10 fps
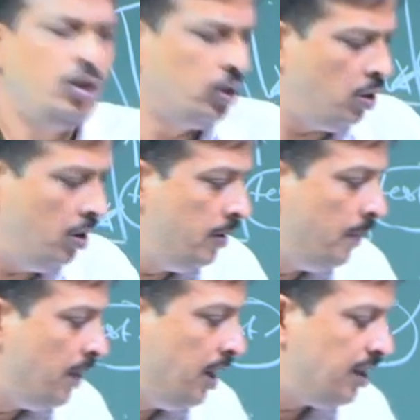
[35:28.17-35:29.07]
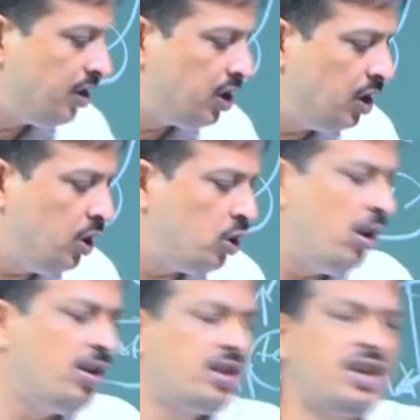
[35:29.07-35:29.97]
So,
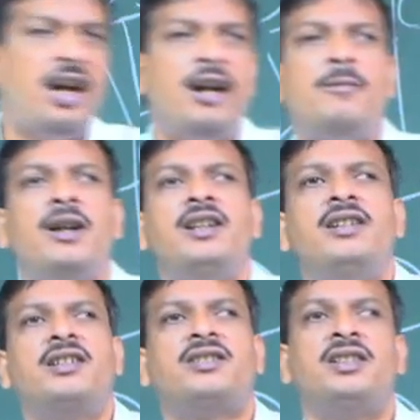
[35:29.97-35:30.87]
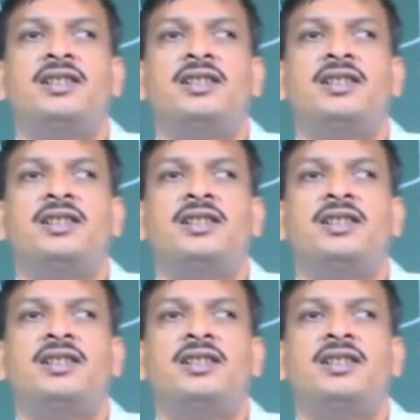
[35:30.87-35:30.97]
resource shared by industry,